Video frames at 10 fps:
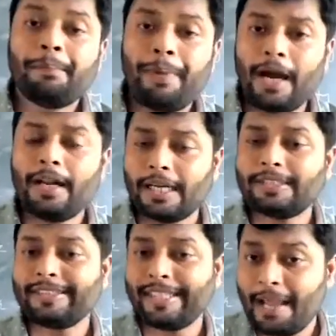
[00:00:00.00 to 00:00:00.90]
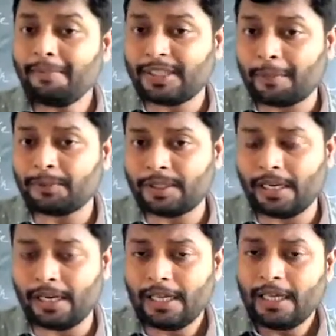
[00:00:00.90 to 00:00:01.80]
For a same
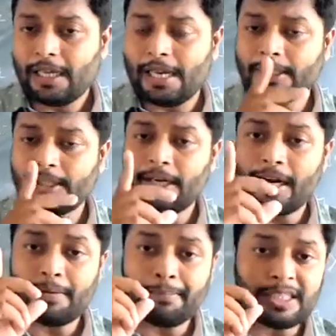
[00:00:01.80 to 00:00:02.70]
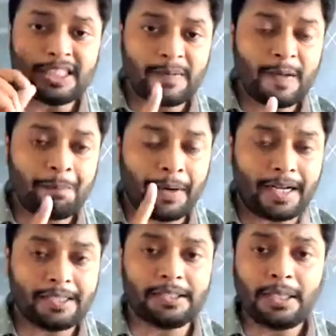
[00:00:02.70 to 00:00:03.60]
subcell, electron must be
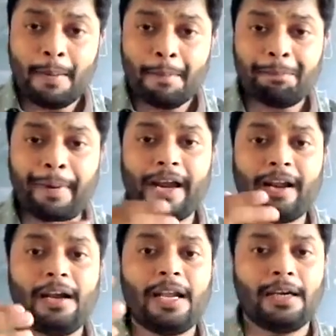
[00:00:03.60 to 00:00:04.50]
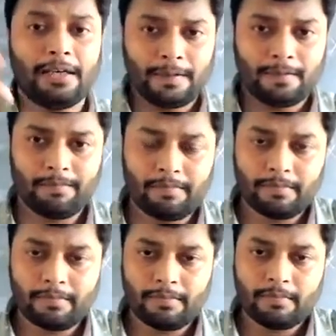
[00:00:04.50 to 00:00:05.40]
first parallel,
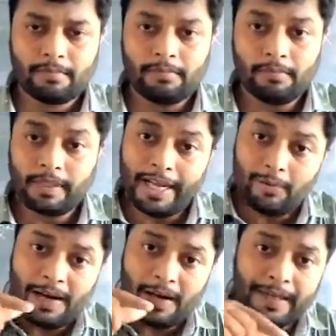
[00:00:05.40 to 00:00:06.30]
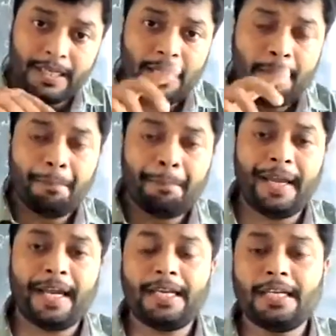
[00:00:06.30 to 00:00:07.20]
then will be
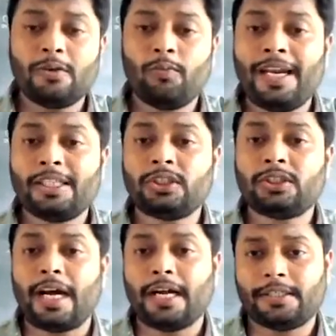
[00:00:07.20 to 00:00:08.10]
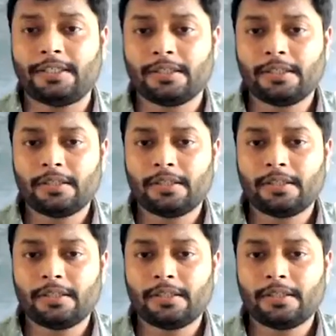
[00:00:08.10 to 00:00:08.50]
pairing will start.